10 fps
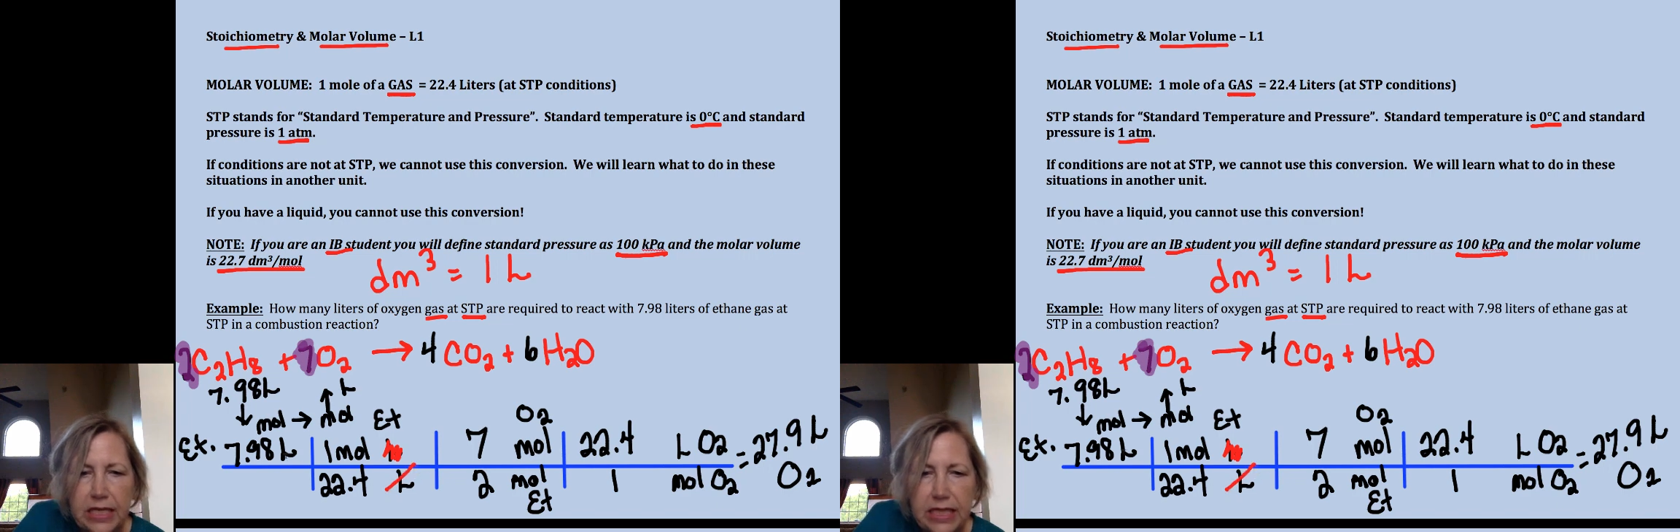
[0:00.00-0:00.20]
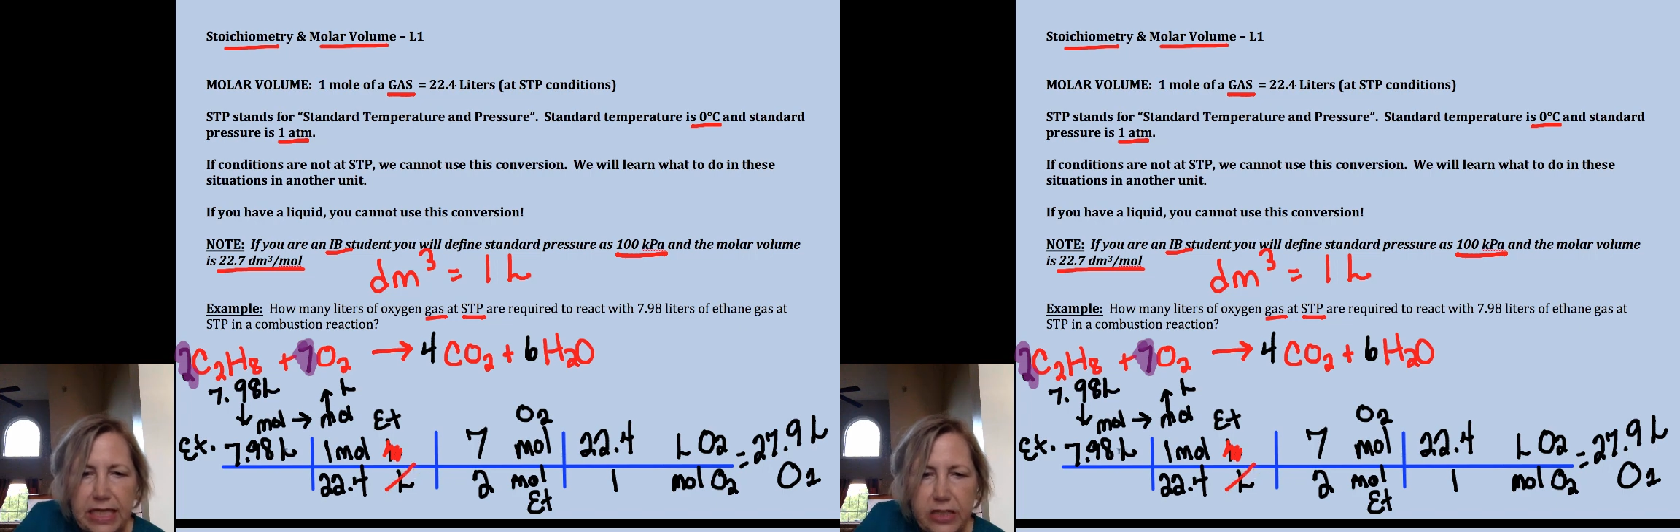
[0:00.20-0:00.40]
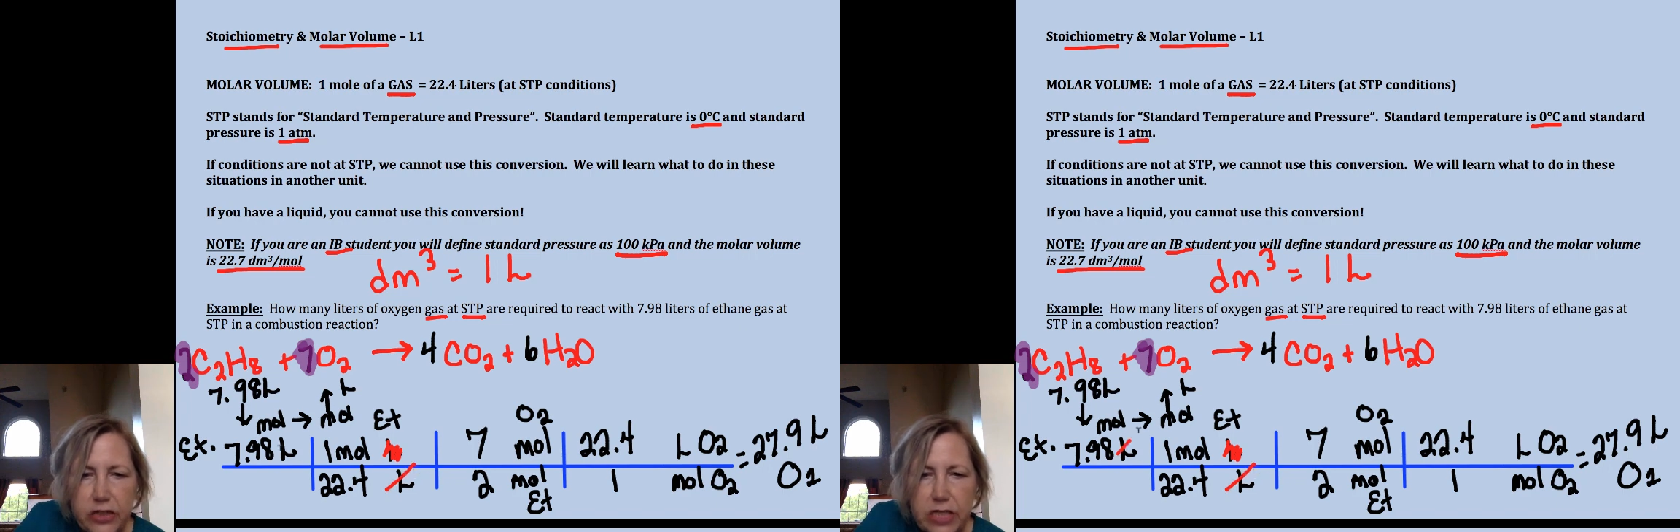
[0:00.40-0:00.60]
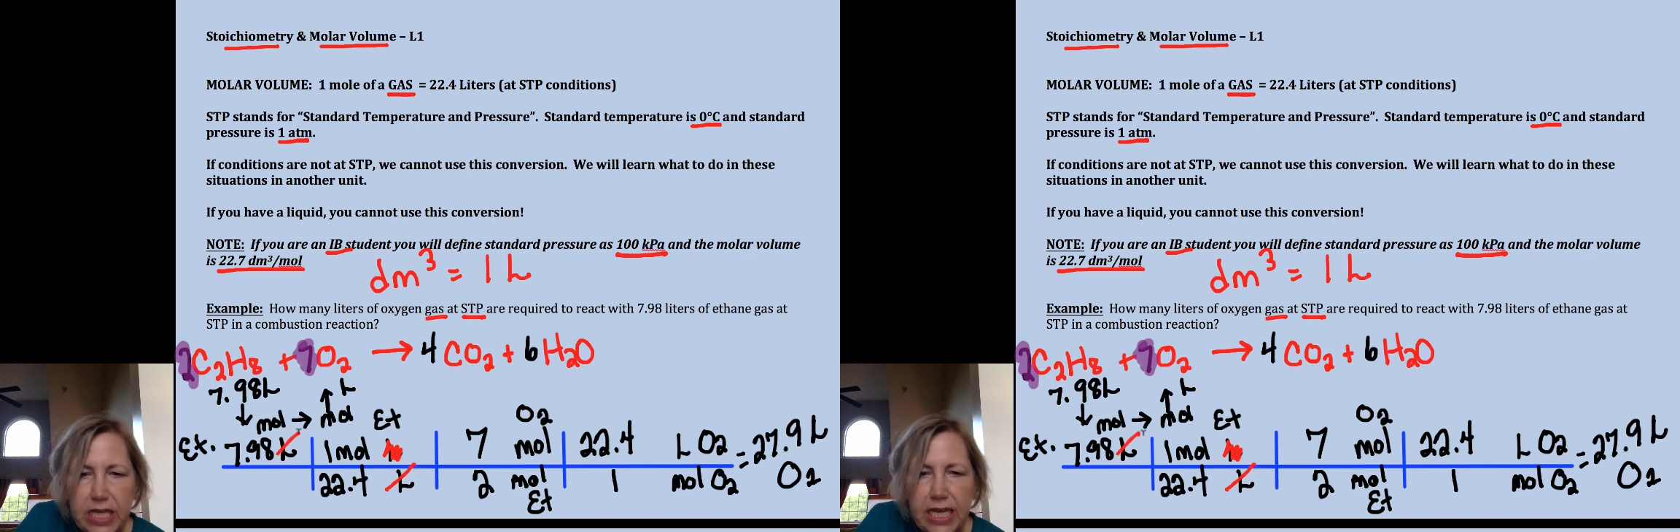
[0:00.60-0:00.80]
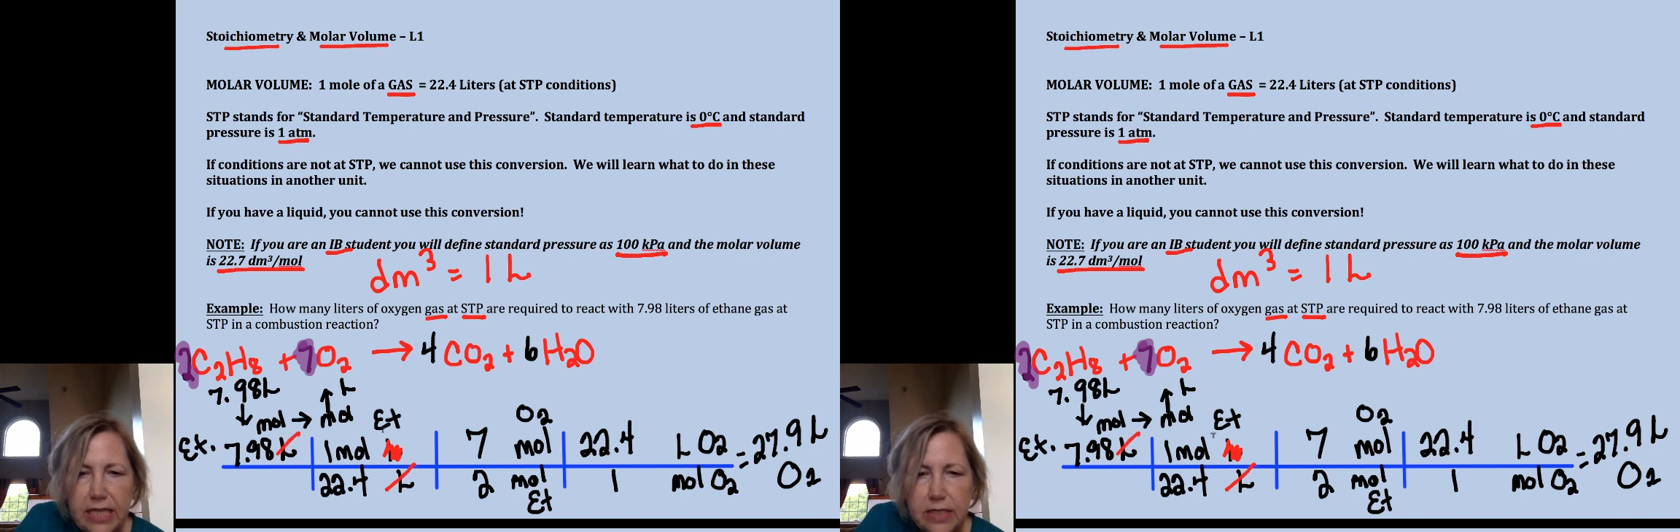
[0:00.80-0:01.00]
Liters
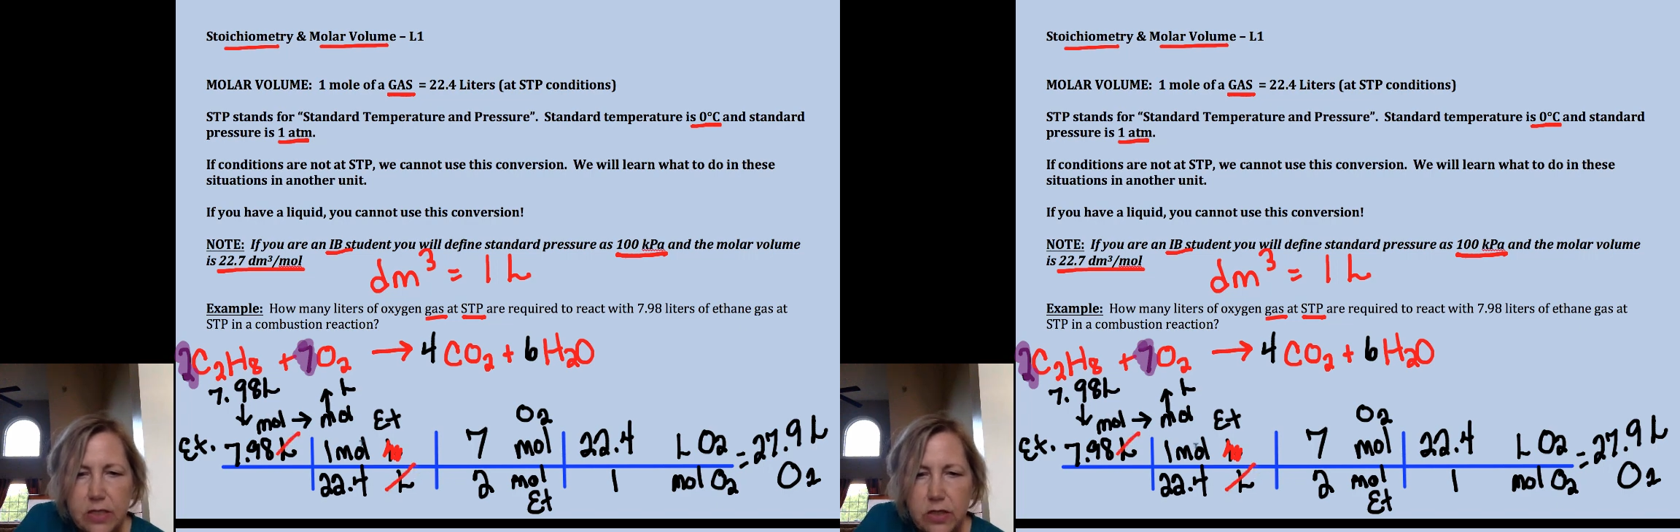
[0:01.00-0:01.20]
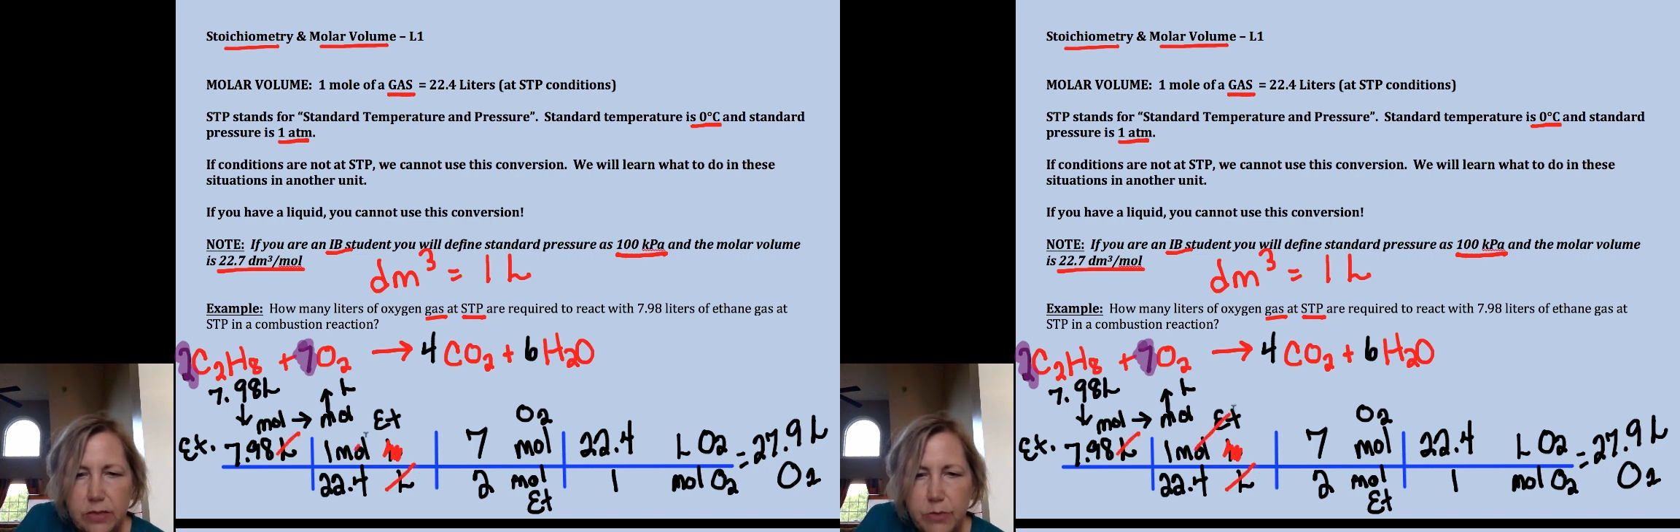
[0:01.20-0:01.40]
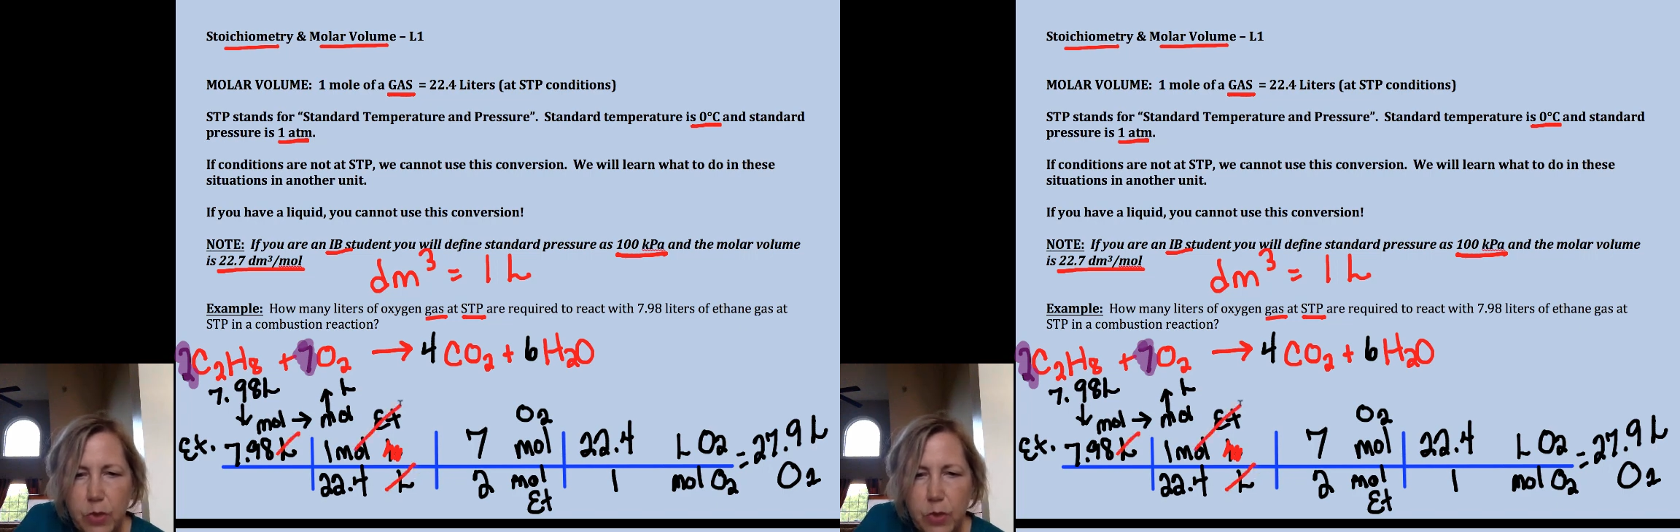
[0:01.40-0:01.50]
canceled,